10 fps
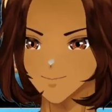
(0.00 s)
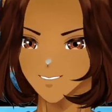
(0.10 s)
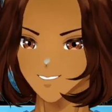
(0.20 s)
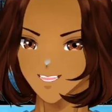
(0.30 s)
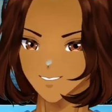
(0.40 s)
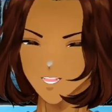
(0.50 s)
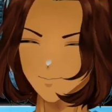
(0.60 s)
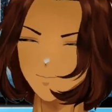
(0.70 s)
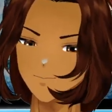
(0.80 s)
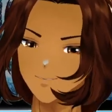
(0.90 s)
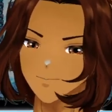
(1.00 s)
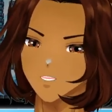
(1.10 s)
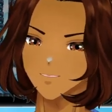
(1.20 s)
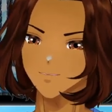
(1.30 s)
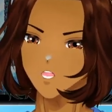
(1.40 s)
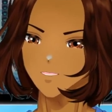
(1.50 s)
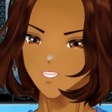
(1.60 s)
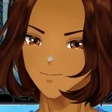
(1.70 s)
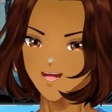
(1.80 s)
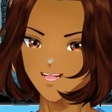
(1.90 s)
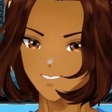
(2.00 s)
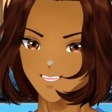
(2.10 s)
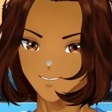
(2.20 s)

thing though. You could dream in black and white.